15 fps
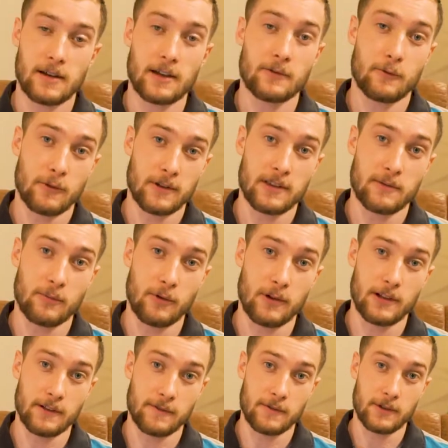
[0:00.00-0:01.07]
I don't want to spoil
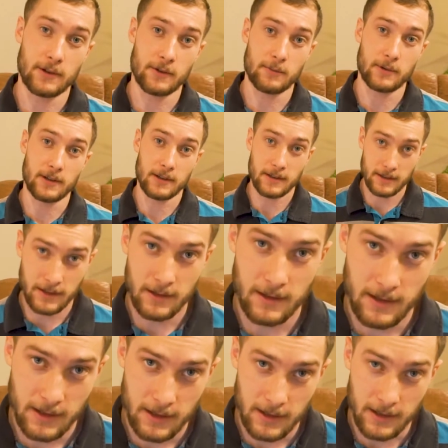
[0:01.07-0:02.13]
it for you, but
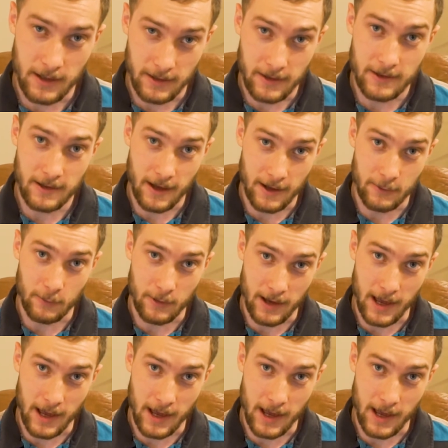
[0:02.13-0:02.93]
yeah, that's kind of what